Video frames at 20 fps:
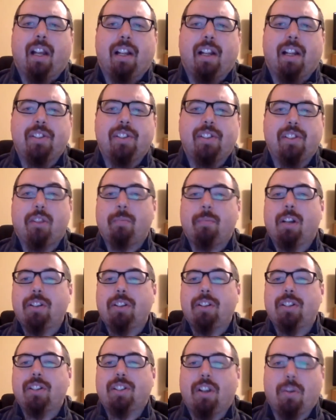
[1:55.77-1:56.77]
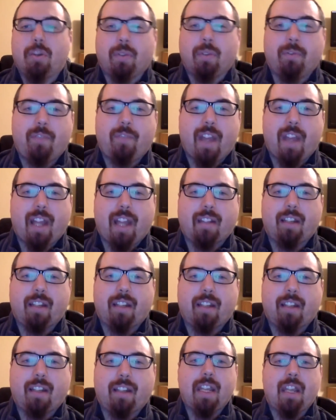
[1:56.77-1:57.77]
So much so, in fact, that I
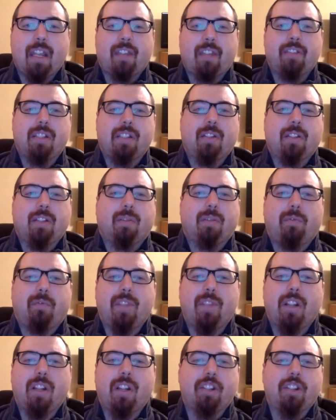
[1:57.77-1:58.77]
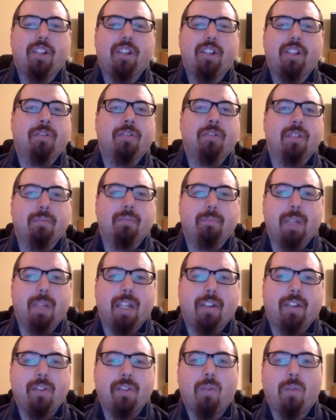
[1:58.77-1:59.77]
began to feel it shouldn't be
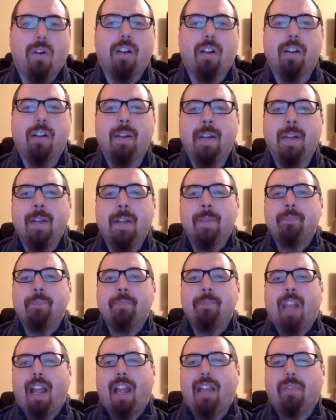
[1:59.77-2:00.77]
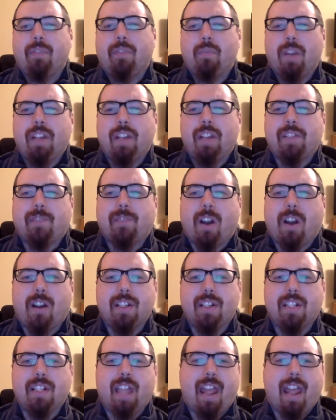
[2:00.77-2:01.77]
ignored. I even went as far as
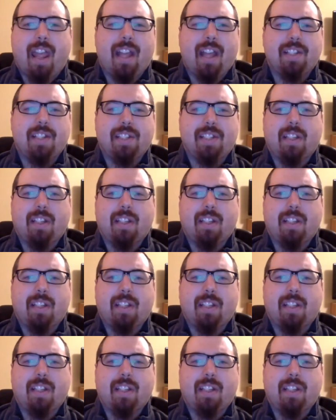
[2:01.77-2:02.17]
to ask